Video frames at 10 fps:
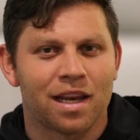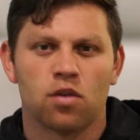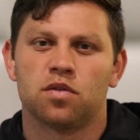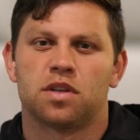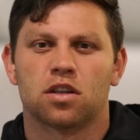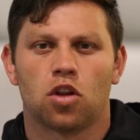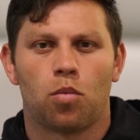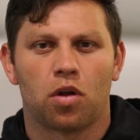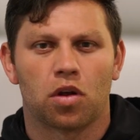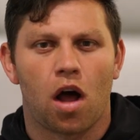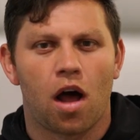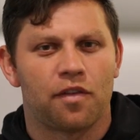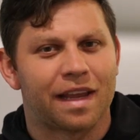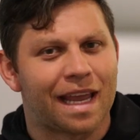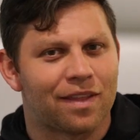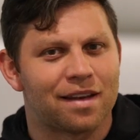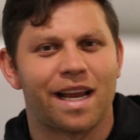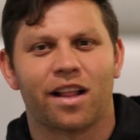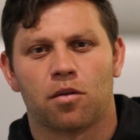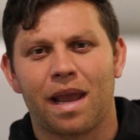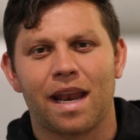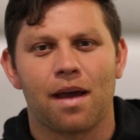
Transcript: used at Global Golf and getting the TaylorMade